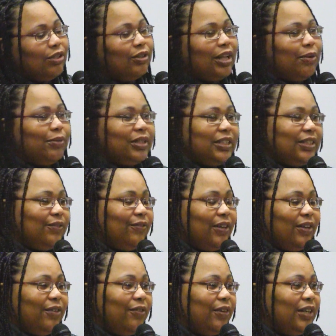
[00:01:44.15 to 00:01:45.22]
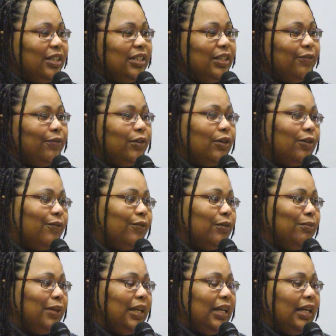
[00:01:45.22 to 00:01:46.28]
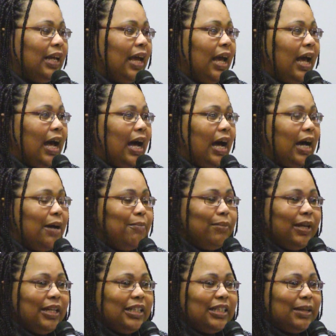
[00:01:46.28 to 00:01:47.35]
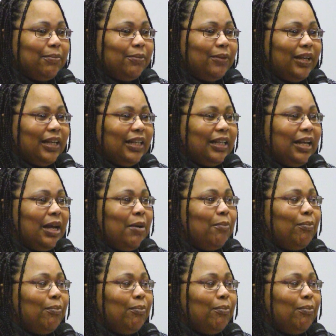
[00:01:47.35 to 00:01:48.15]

So that was very, very difficult for me, being separated.